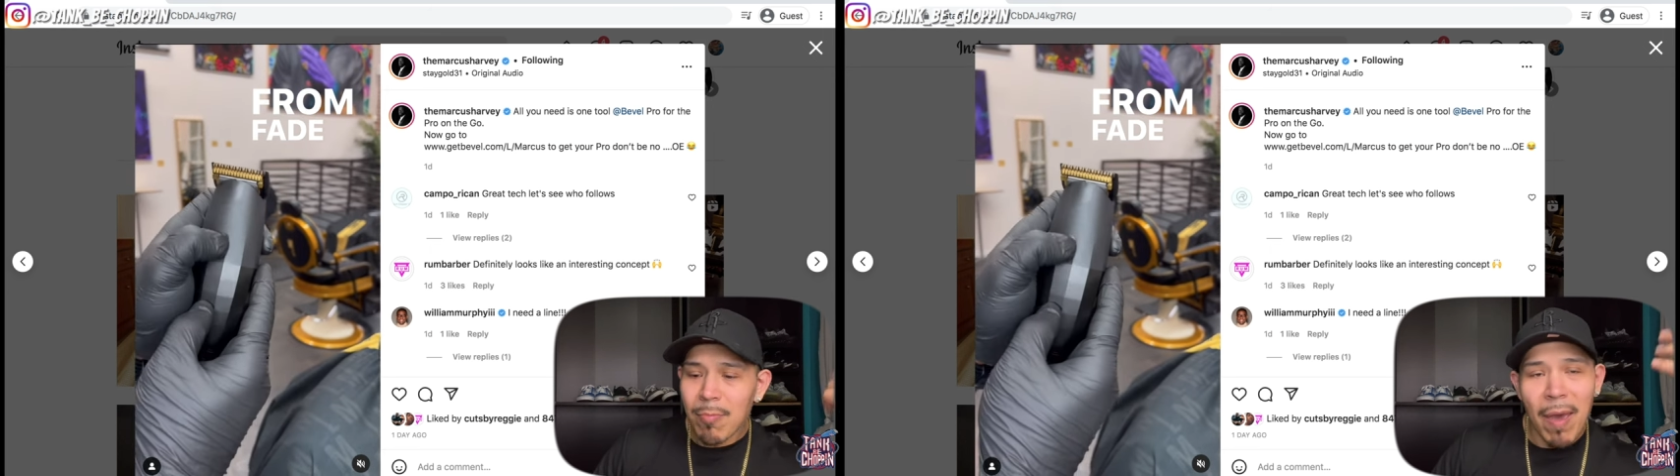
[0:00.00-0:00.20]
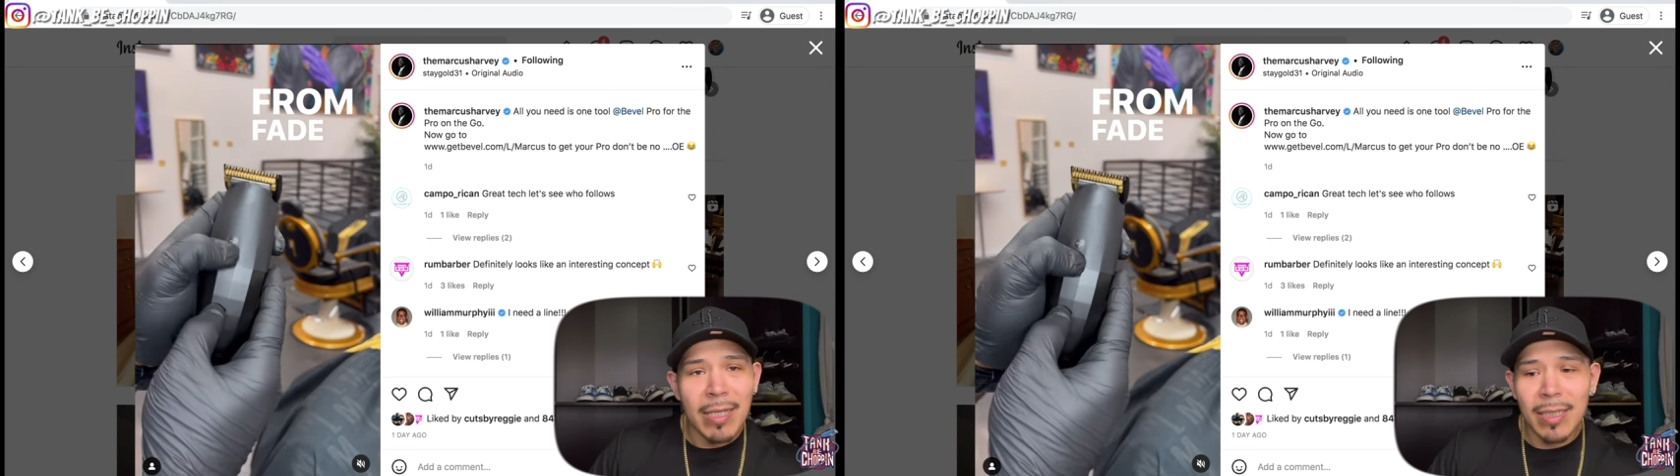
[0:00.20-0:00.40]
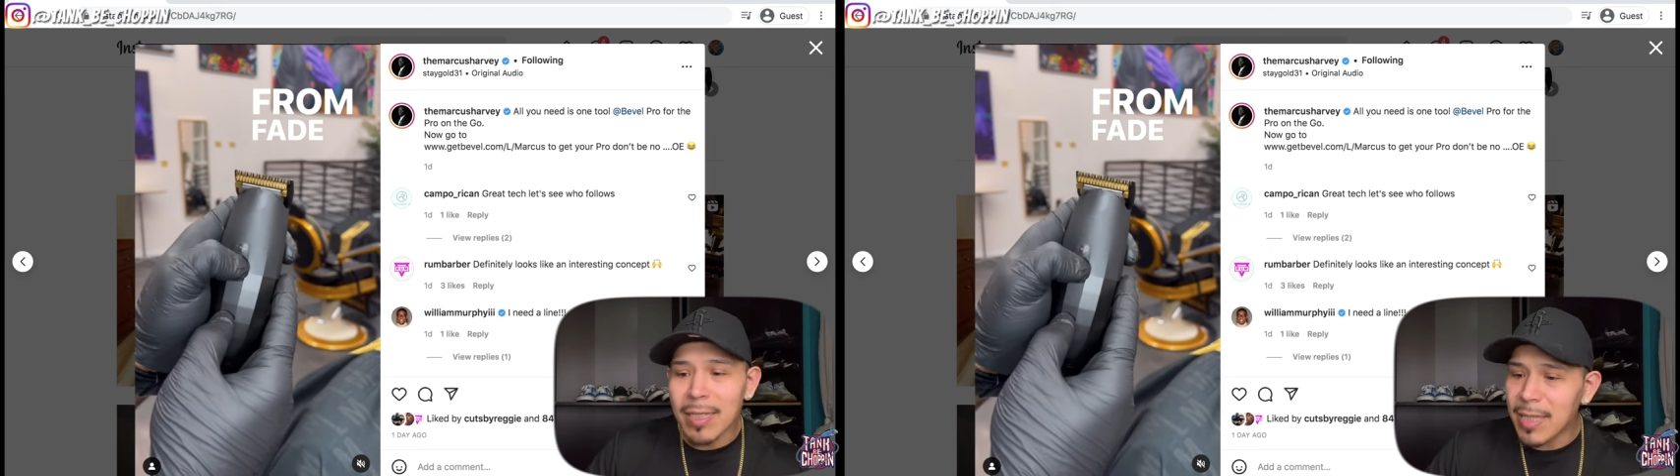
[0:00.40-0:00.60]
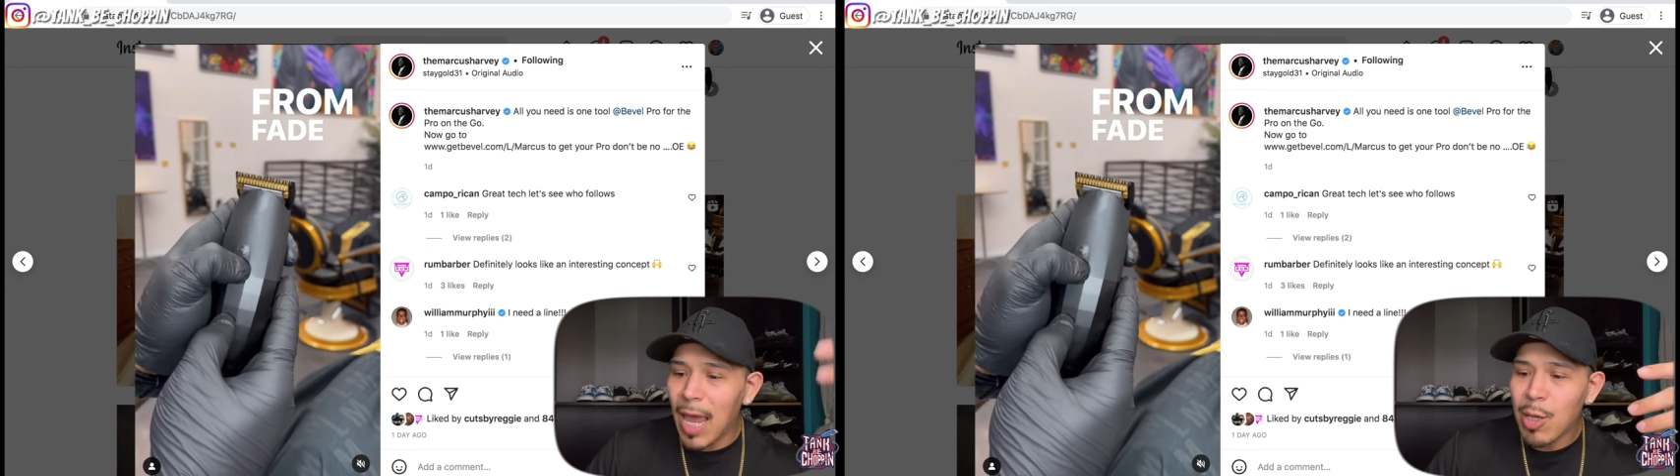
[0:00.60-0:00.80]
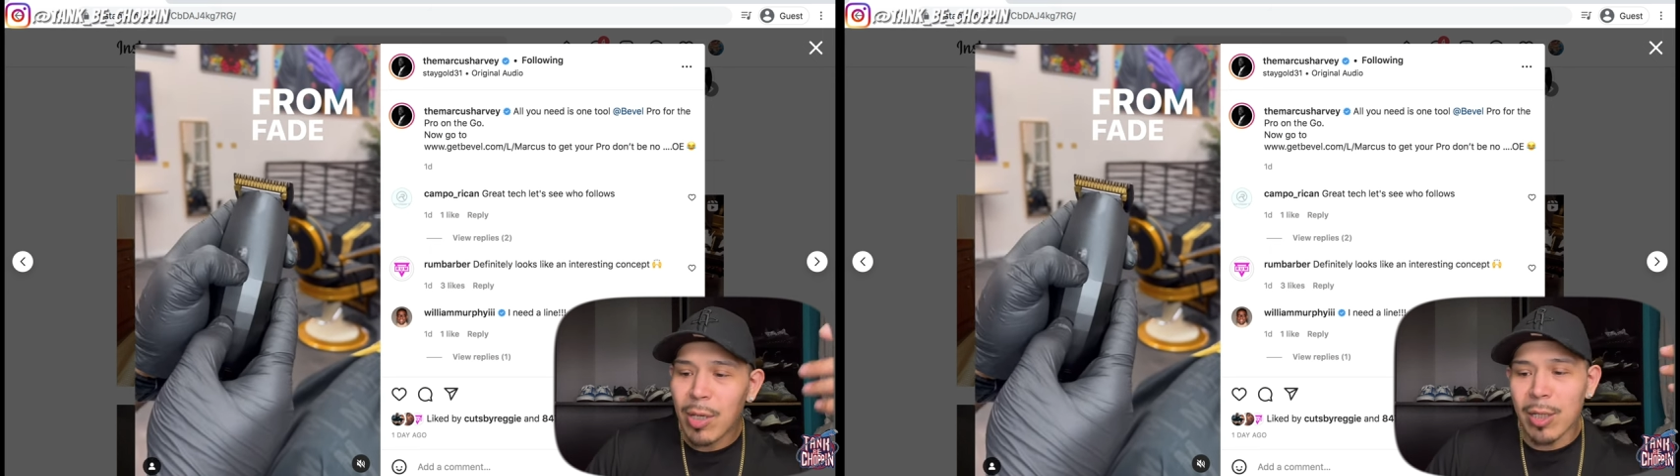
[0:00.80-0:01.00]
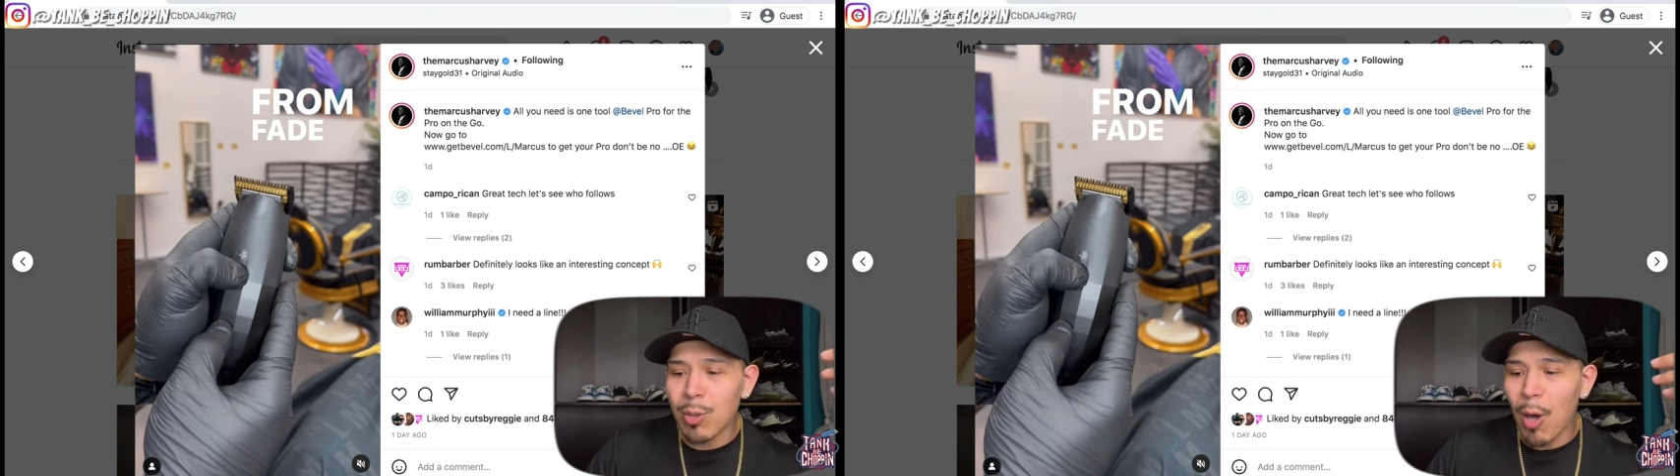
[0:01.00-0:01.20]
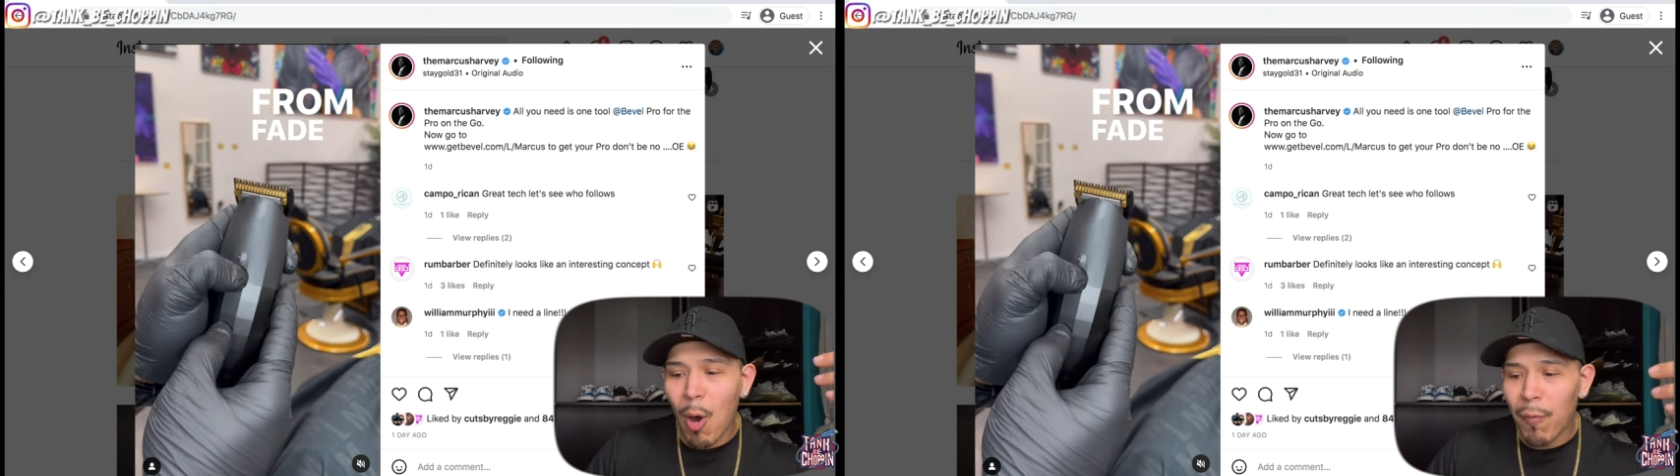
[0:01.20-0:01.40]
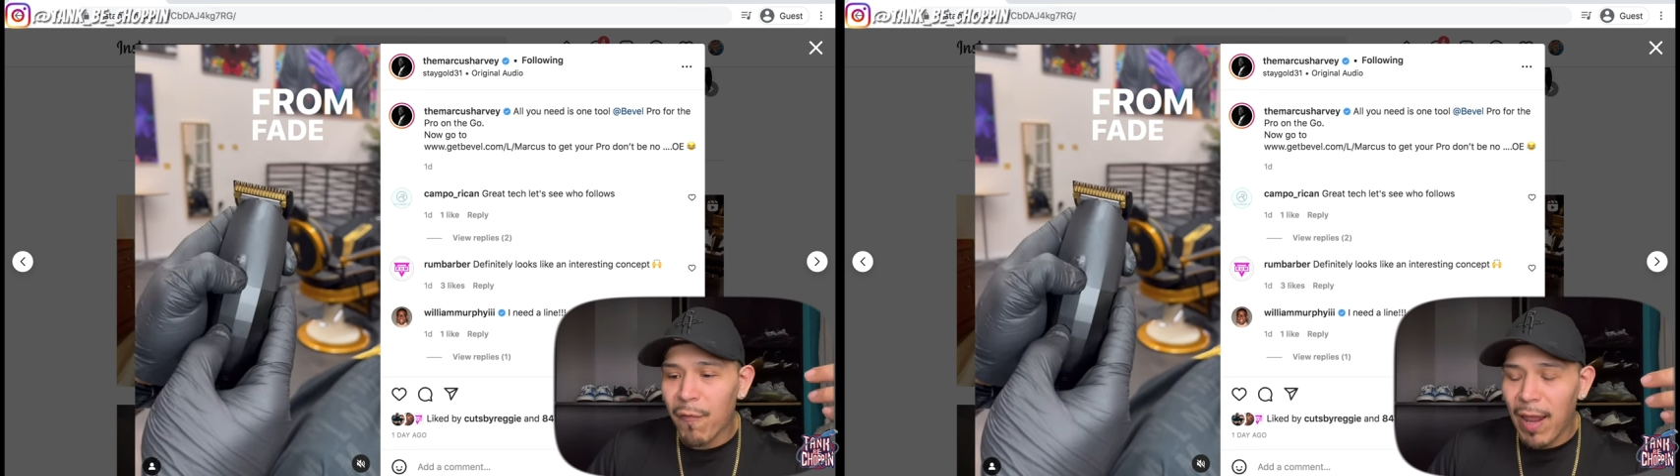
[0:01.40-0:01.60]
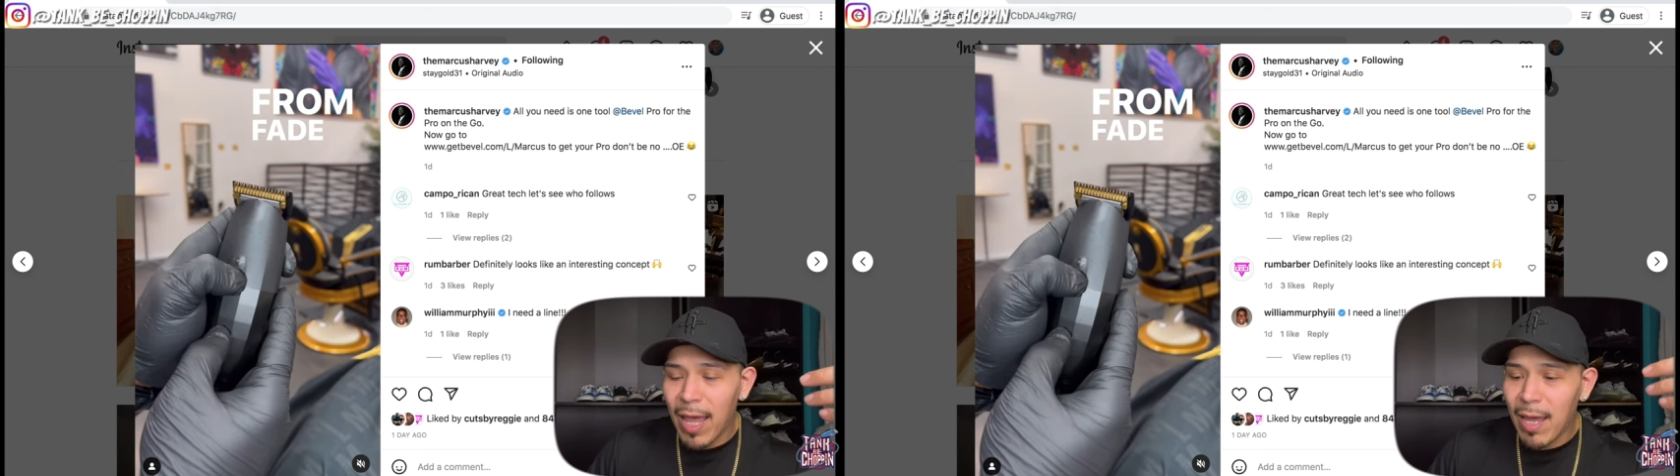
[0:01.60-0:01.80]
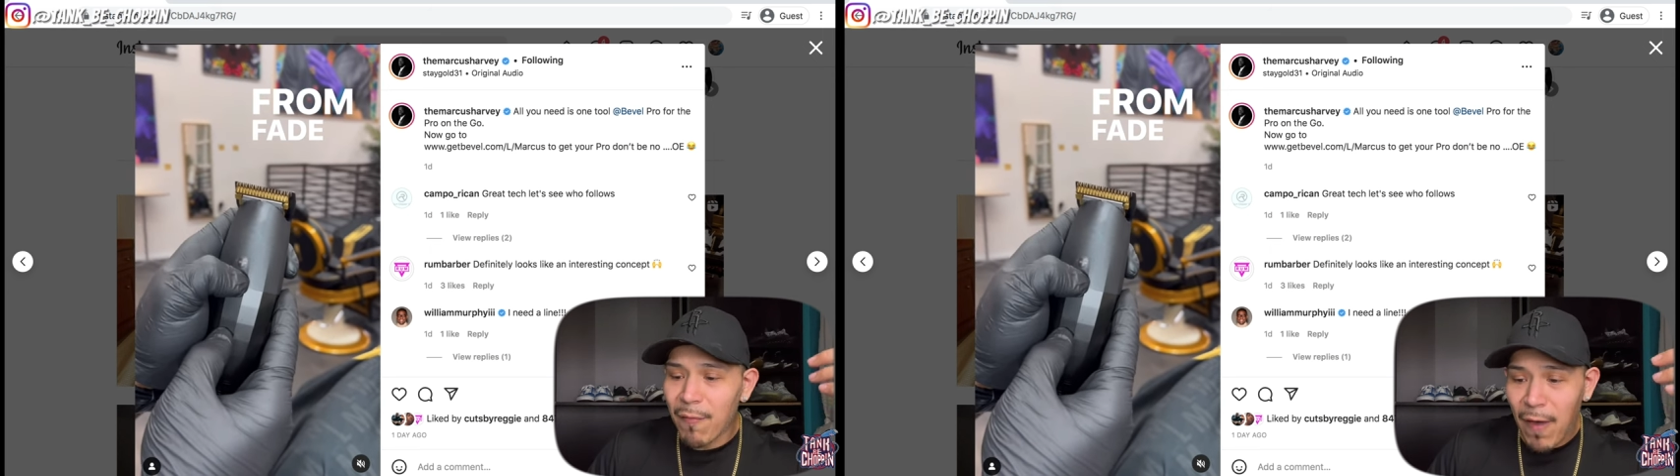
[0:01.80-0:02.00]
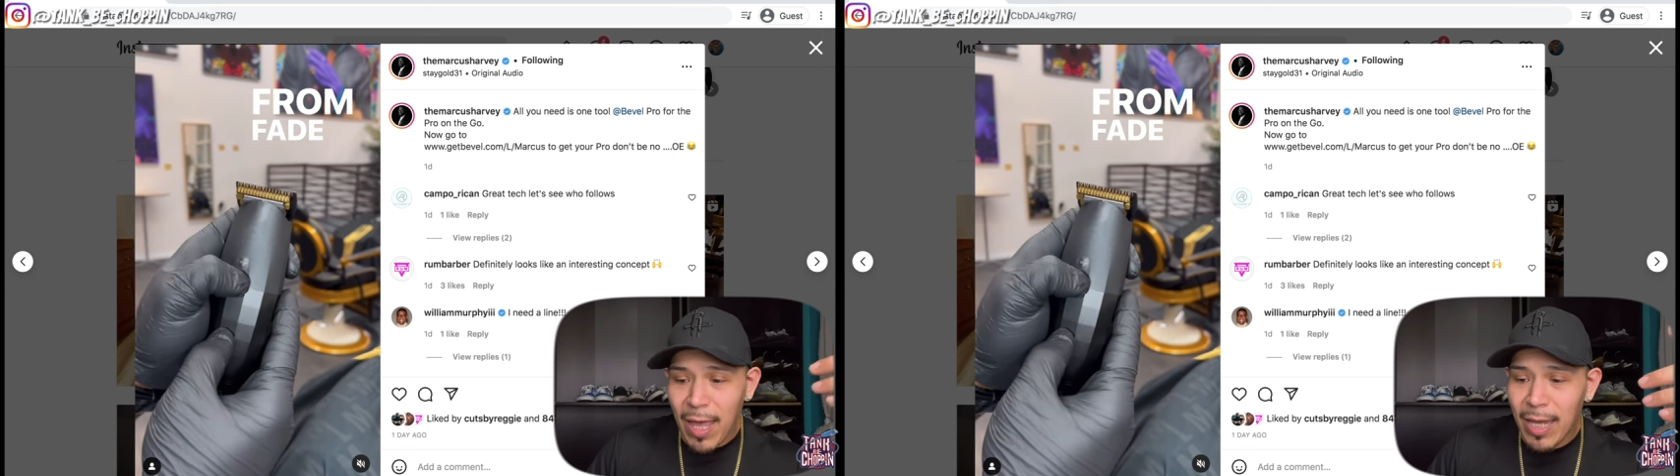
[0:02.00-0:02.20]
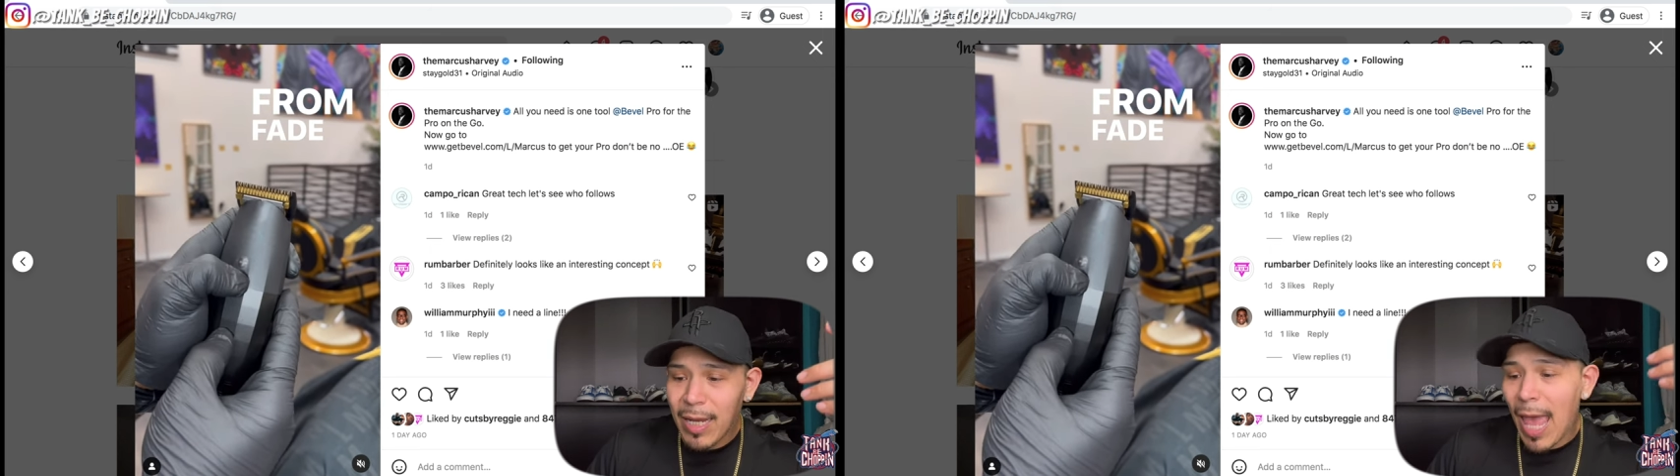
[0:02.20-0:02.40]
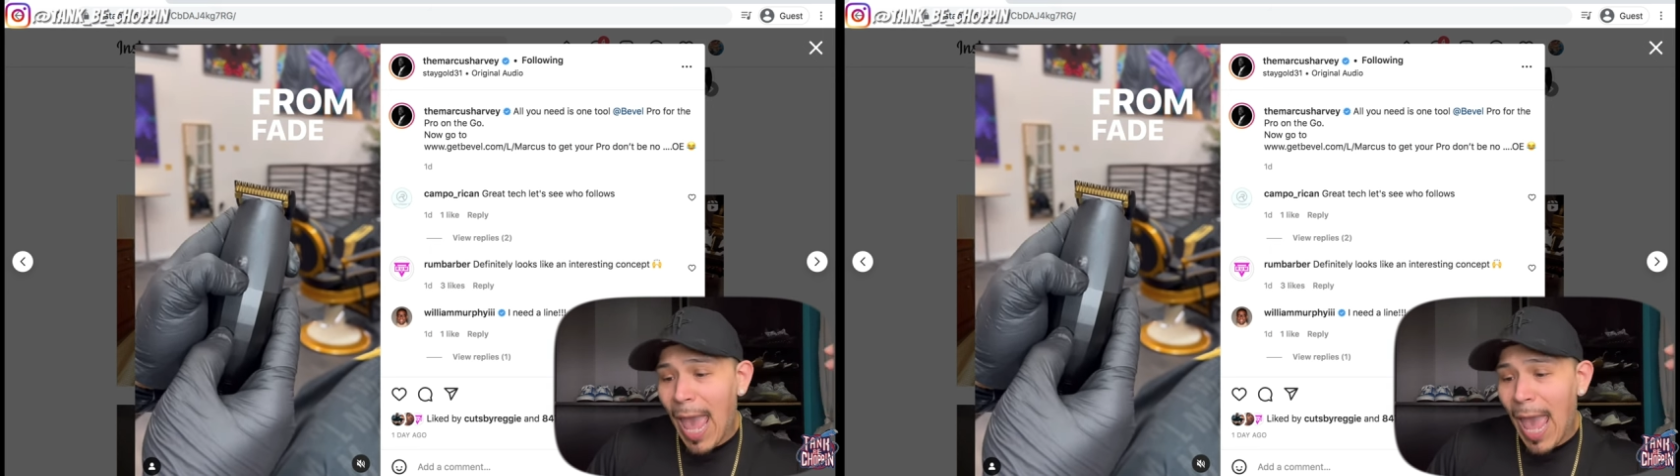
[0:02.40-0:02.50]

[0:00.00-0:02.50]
Basically saying you can do the whole fade